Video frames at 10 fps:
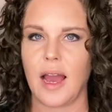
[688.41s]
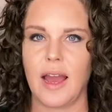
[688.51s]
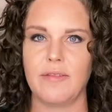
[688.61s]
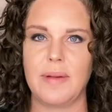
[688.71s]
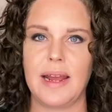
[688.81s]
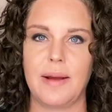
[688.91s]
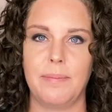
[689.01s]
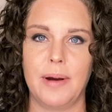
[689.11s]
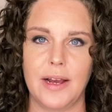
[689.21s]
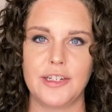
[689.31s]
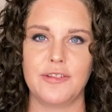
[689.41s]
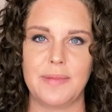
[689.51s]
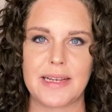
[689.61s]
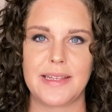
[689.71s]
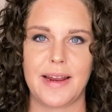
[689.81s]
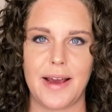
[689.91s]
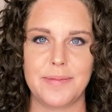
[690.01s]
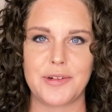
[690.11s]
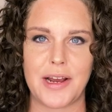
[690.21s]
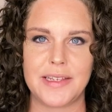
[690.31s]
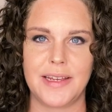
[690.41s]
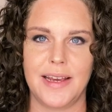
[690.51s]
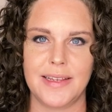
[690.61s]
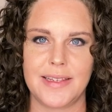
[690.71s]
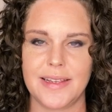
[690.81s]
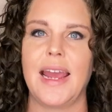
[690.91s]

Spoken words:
I've made a bunch of mix it up dresses,